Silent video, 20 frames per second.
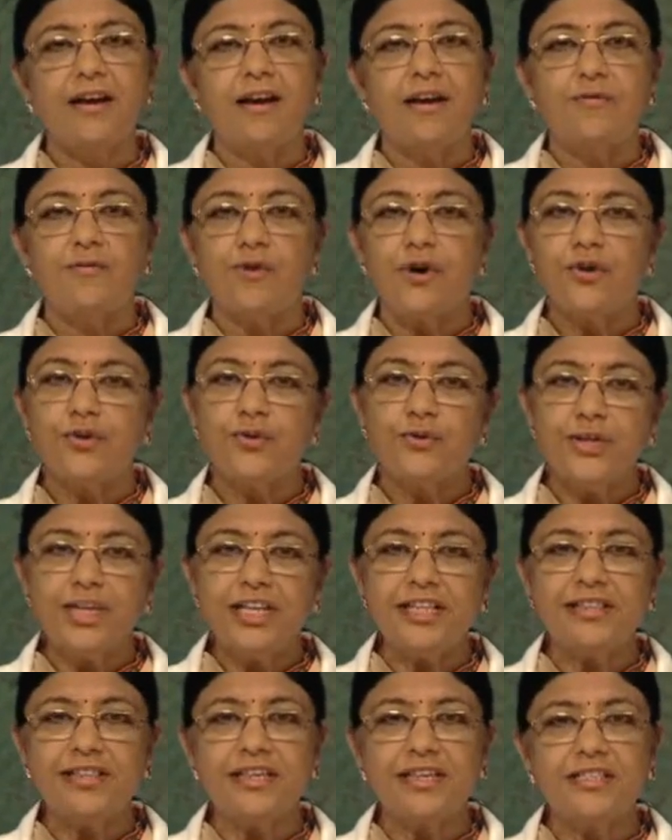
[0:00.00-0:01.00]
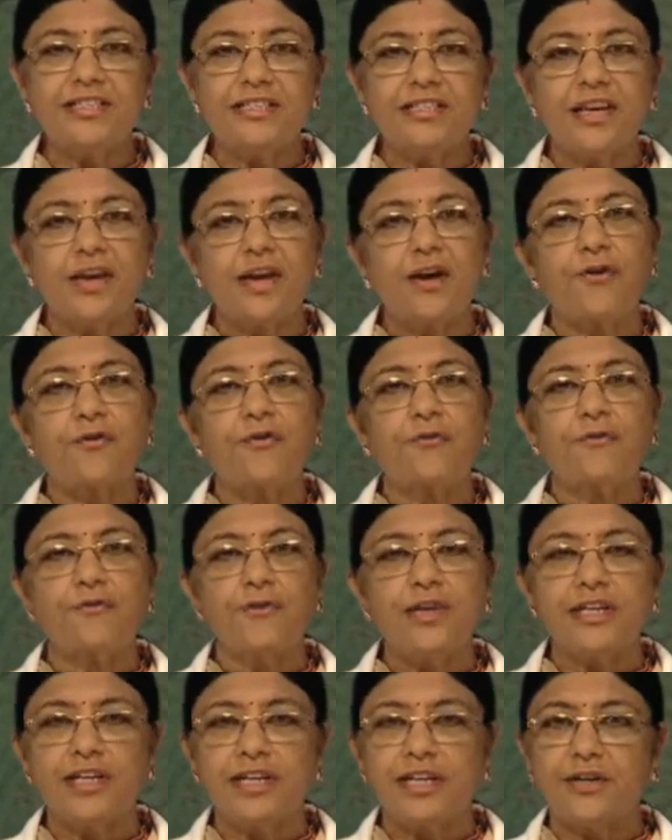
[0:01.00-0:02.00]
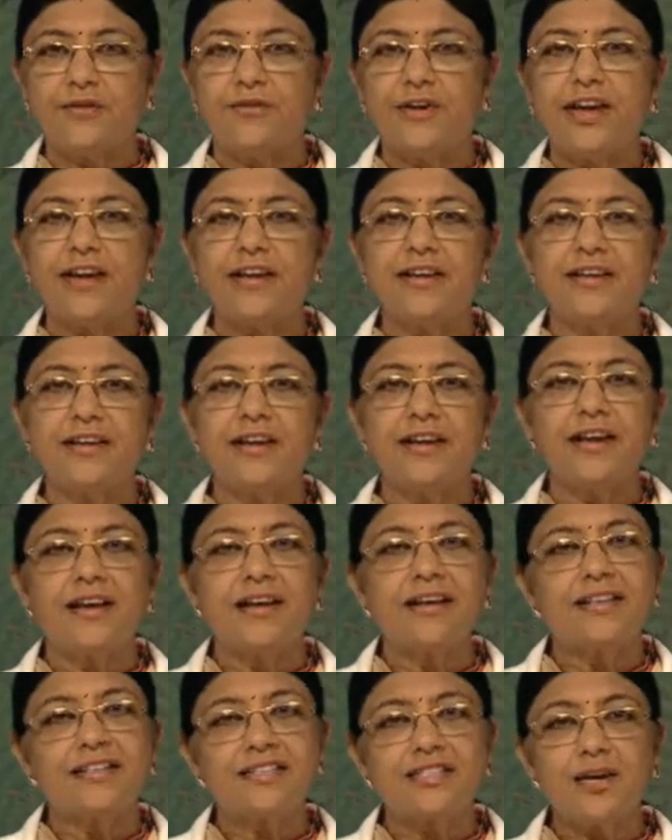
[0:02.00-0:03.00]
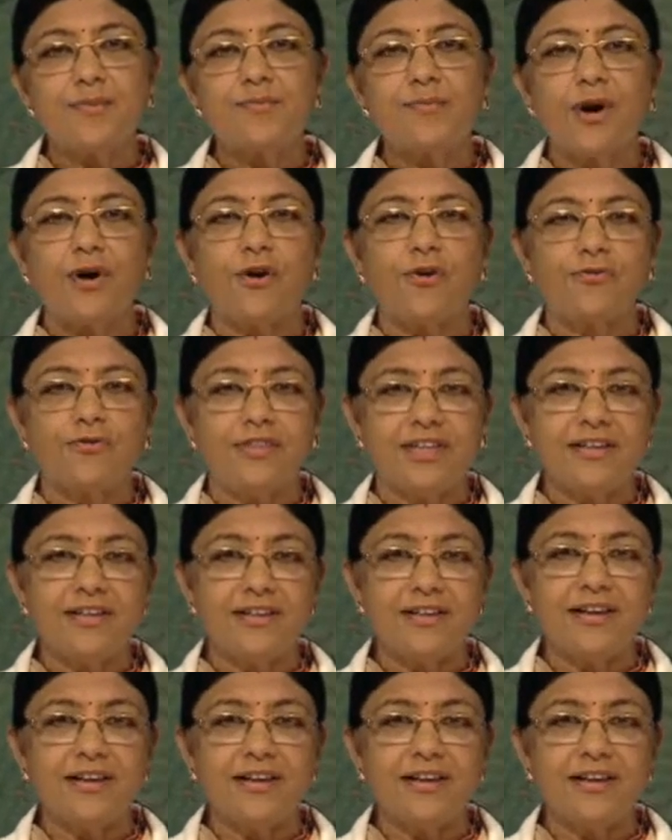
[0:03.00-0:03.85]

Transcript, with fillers: For doing this, we require some of the